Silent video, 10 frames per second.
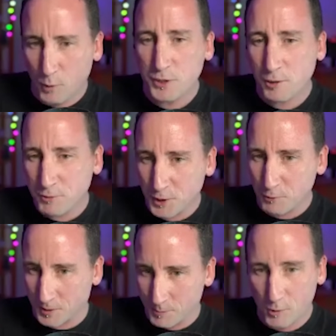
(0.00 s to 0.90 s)
more you
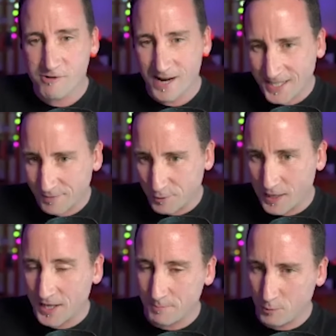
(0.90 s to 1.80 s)
do, the more creative you
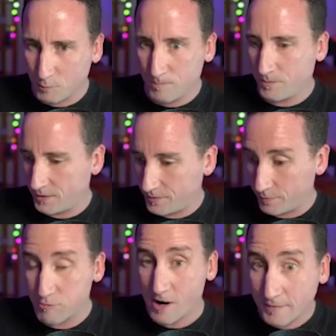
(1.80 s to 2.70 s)
get,
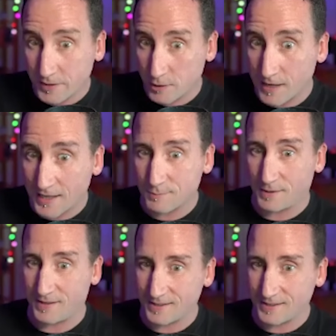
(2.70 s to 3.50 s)
the braver you get with